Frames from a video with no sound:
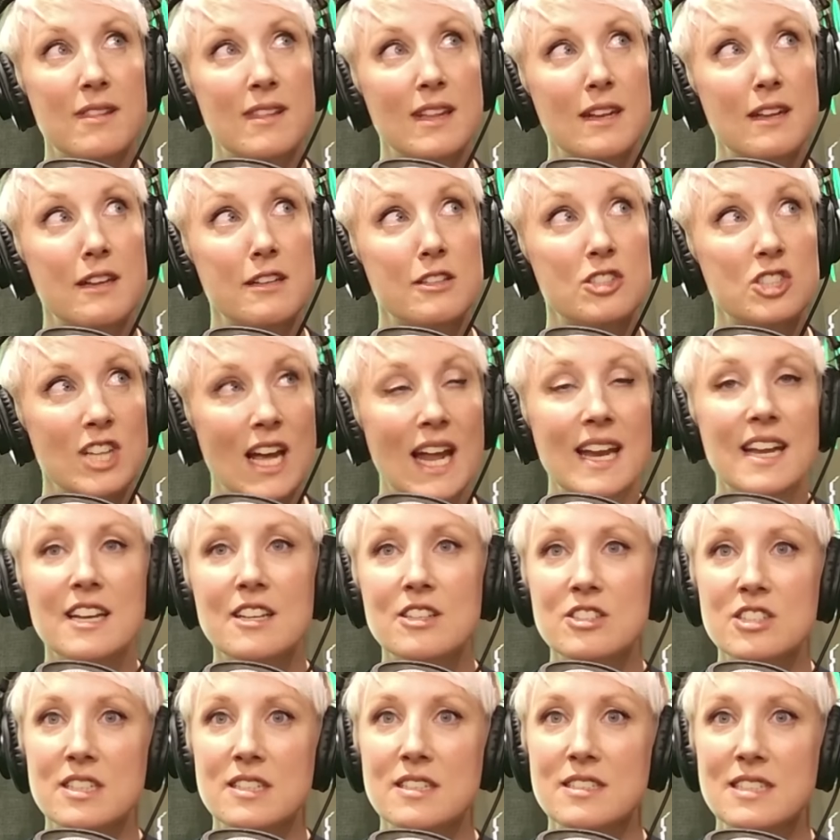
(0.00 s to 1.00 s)
still a
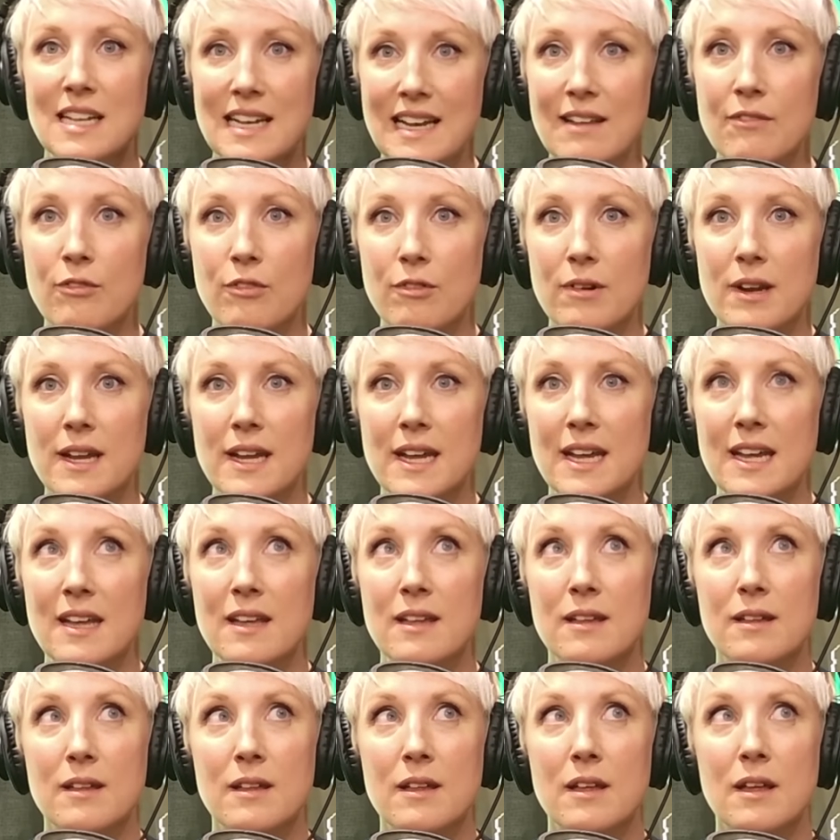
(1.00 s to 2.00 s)
challenge in
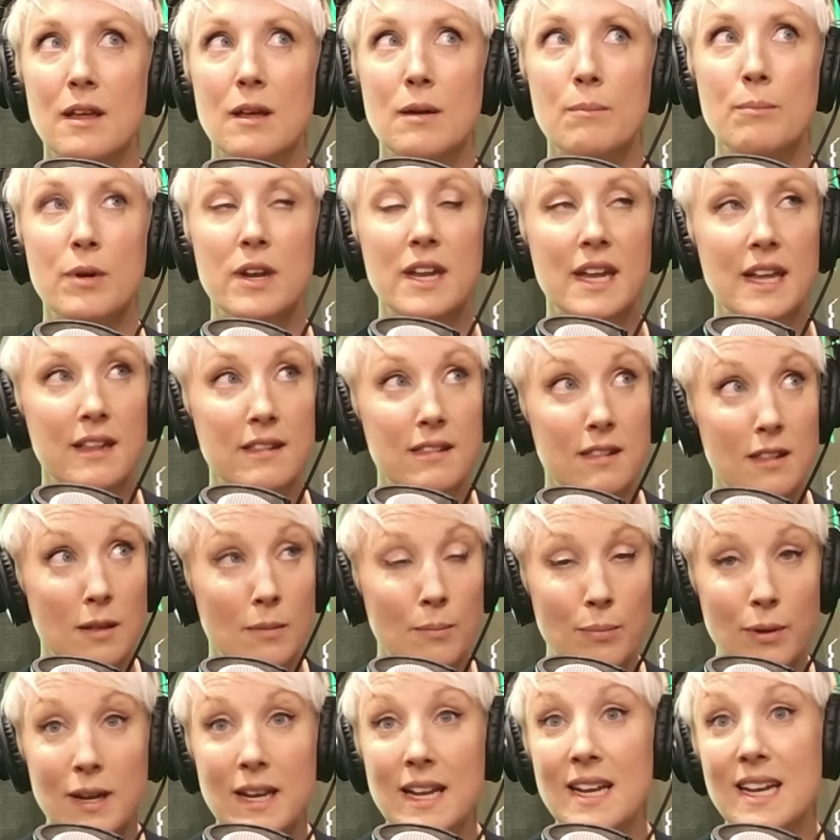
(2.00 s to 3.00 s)
delivery, but it is
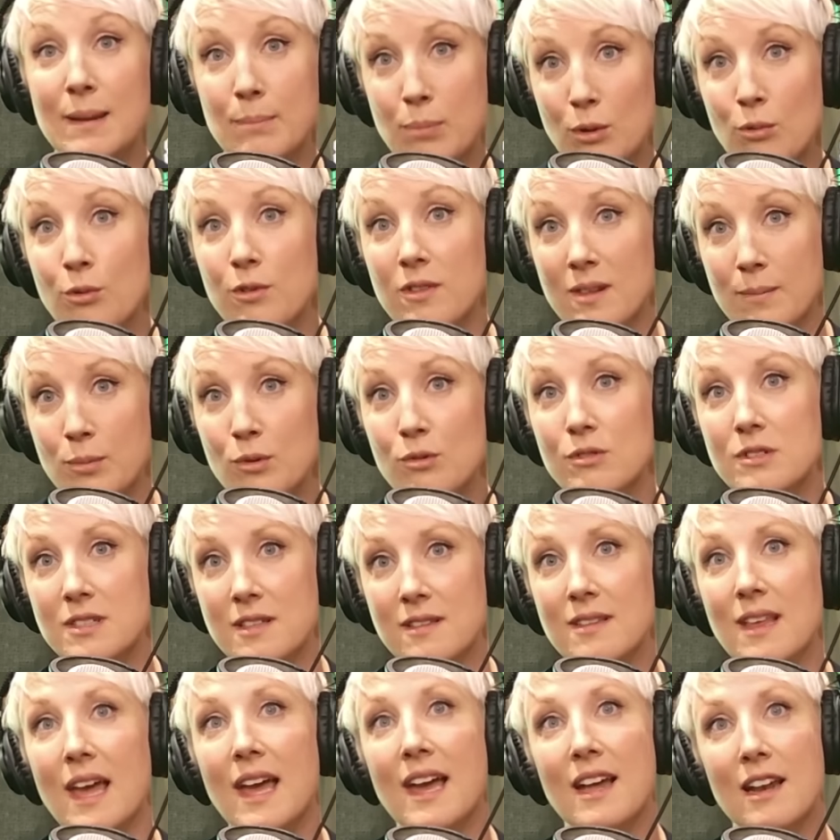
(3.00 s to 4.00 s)
completely plausible
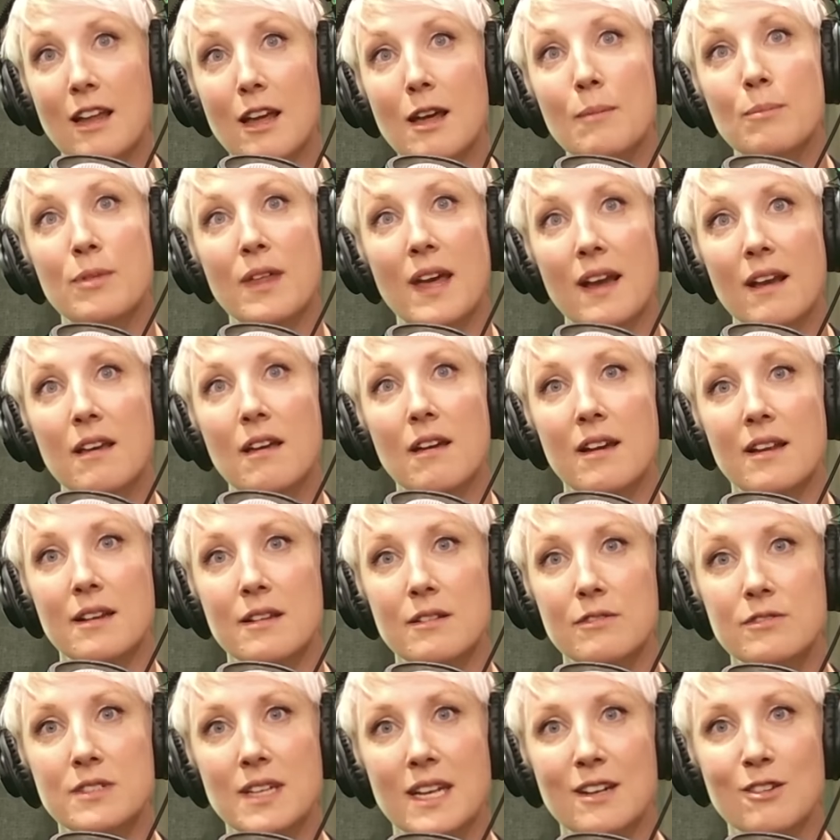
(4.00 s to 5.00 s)
to scale up that
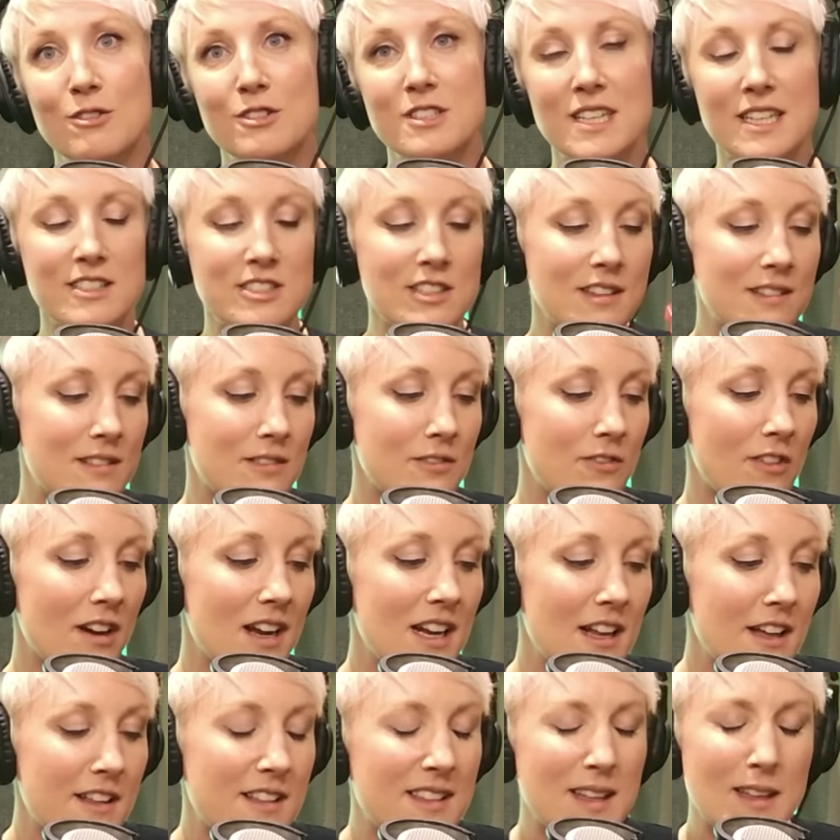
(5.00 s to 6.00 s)
kind of technology. And just
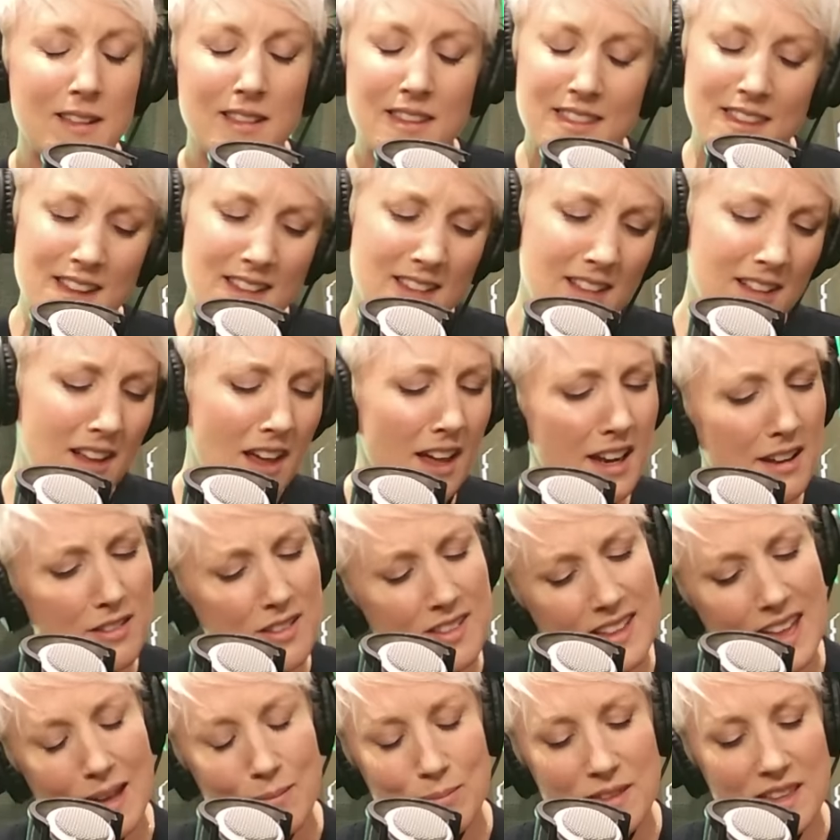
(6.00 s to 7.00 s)
very lastly, there's a kind of
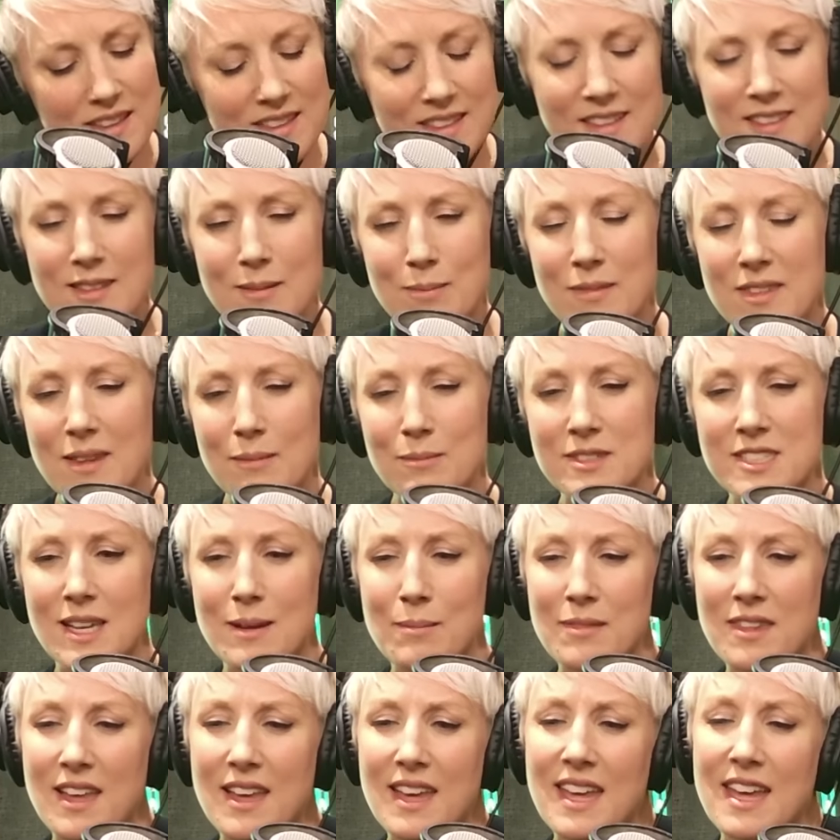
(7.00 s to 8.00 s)
skepticism
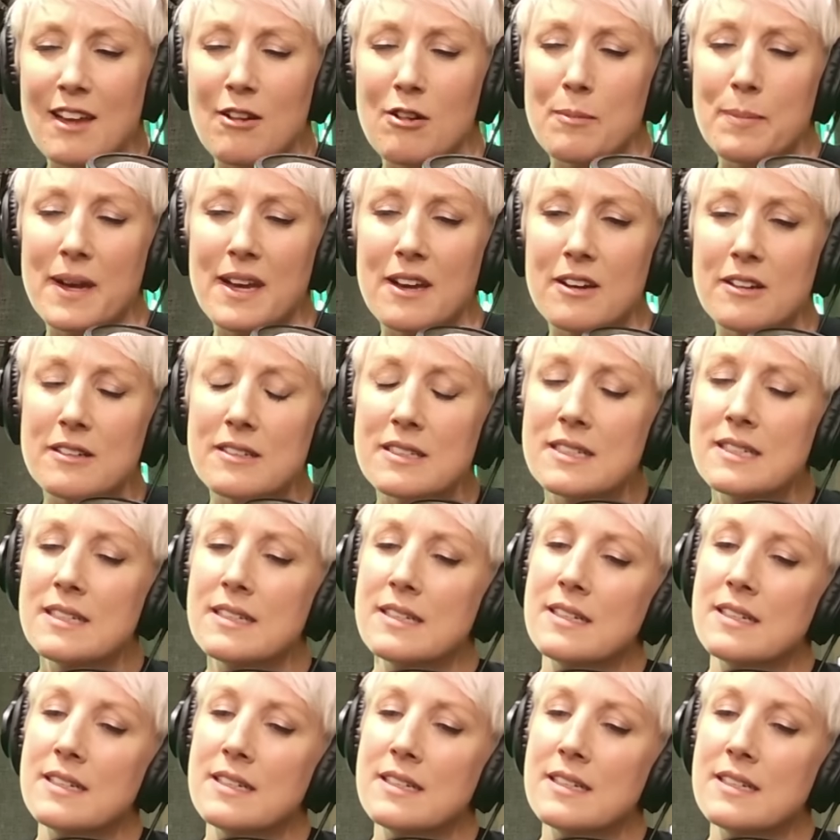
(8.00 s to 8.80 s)
sometimes I hear about